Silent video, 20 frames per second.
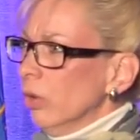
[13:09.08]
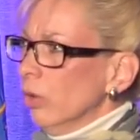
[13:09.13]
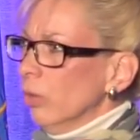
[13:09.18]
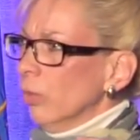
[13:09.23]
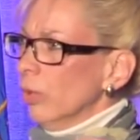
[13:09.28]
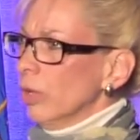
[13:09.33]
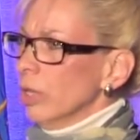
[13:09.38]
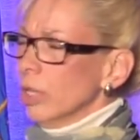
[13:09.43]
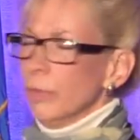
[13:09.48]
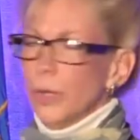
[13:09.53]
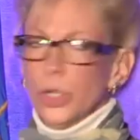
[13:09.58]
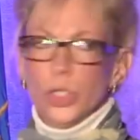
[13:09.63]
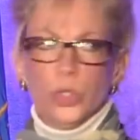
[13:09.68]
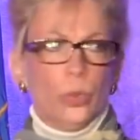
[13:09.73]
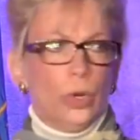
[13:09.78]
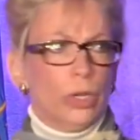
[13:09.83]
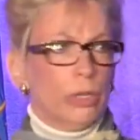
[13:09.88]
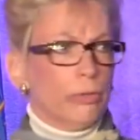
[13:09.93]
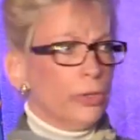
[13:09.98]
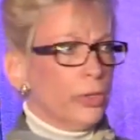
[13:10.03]
One of the most
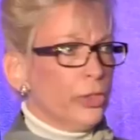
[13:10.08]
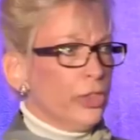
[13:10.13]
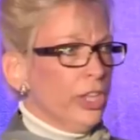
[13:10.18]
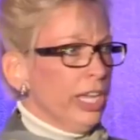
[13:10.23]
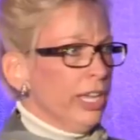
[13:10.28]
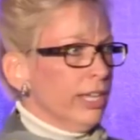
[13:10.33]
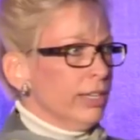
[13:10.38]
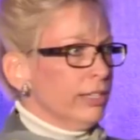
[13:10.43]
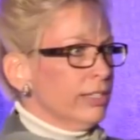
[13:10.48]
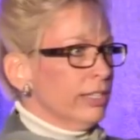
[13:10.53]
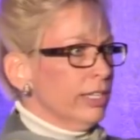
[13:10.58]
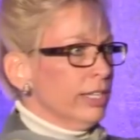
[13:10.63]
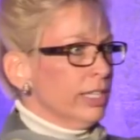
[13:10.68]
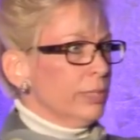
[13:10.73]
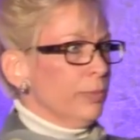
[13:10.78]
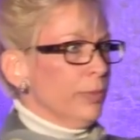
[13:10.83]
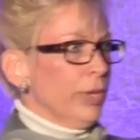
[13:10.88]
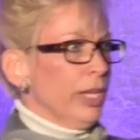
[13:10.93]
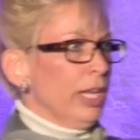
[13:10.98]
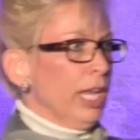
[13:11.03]
wonderful things is
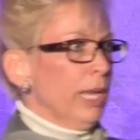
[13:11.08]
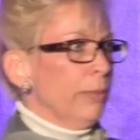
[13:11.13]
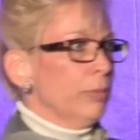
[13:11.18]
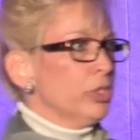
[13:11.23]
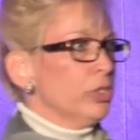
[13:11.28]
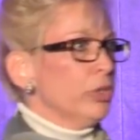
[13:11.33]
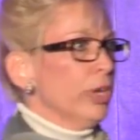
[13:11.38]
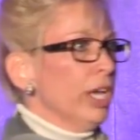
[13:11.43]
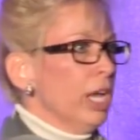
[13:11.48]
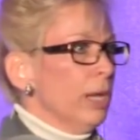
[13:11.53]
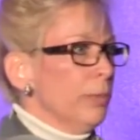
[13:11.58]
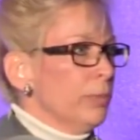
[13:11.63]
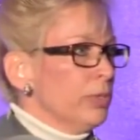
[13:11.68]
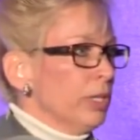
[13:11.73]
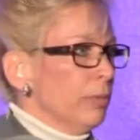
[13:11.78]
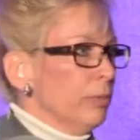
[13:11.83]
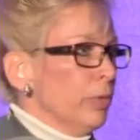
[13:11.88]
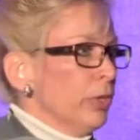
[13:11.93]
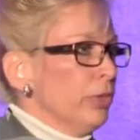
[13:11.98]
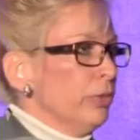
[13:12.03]
being able to help
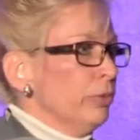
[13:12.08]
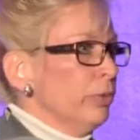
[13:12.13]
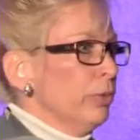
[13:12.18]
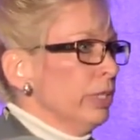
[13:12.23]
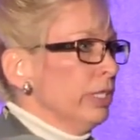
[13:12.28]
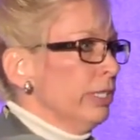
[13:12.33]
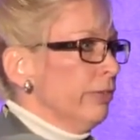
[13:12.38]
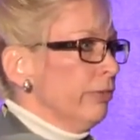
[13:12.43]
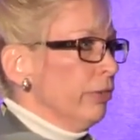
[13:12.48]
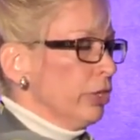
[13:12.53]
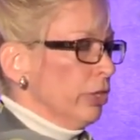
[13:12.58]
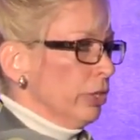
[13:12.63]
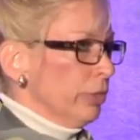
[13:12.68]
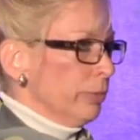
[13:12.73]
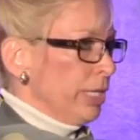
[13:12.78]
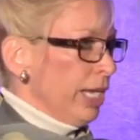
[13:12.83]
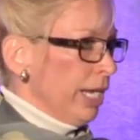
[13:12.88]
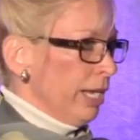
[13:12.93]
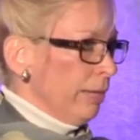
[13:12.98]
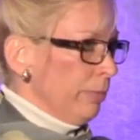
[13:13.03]
someone through a difficult
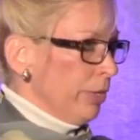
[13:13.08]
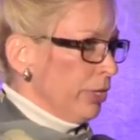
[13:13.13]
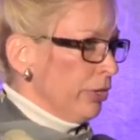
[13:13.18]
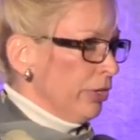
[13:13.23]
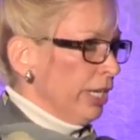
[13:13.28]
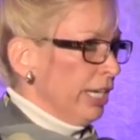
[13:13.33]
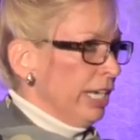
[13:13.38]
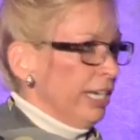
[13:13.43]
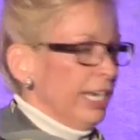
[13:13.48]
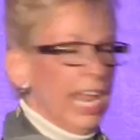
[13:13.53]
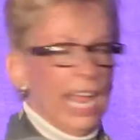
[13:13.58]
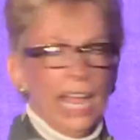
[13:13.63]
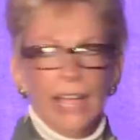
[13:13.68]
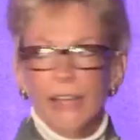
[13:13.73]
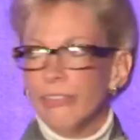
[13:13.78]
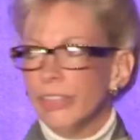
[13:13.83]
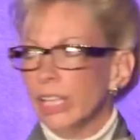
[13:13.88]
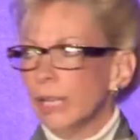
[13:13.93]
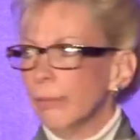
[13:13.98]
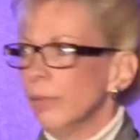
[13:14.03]
time period and
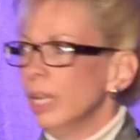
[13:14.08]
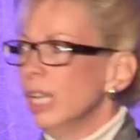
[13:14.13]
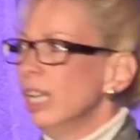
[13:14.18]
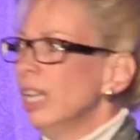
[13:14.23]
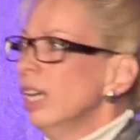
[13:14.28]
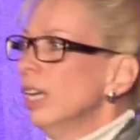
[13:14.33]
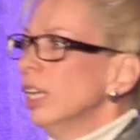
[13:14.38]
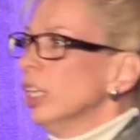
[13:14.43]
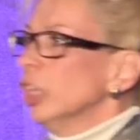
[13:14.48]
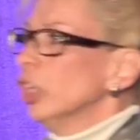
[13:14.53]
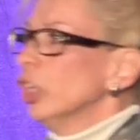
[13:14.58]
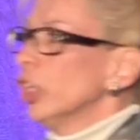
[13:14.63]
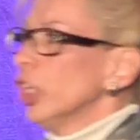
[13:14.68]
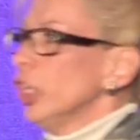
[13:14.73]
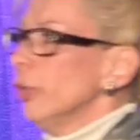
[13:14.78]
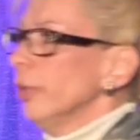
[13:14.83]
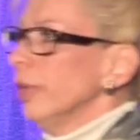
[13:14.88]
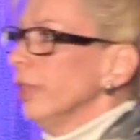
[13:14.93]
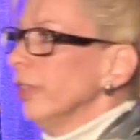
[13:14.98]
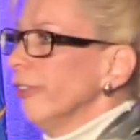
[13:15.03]
have them look
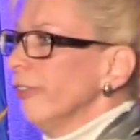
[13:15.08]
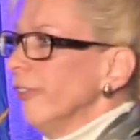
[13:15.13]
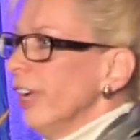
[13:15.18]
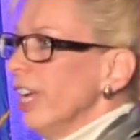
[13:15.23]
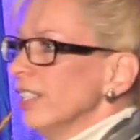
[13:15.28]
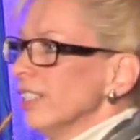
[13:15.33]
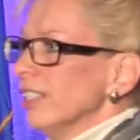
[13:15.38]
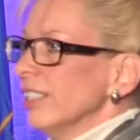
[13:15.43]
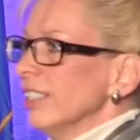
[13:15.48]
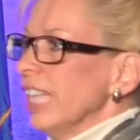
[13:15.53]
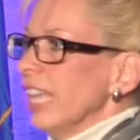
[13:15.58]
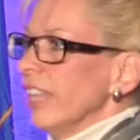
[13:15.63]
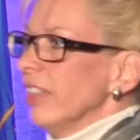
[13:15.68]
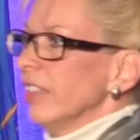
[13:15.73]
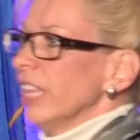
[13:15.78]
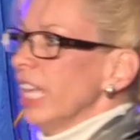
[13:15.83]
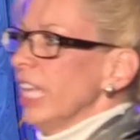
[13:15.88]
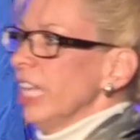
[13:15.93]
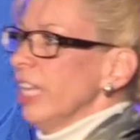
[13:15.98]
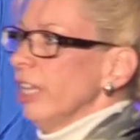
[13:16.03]
you in the face and say
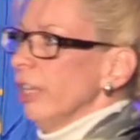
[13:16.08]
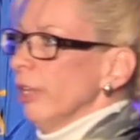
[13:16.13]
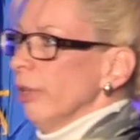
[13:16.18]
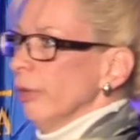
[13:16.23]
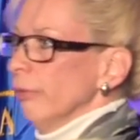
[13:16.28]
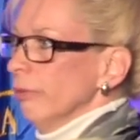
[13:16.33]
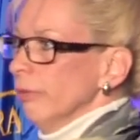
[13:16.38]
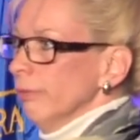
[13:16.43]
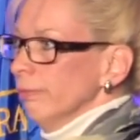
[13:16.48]
thank you.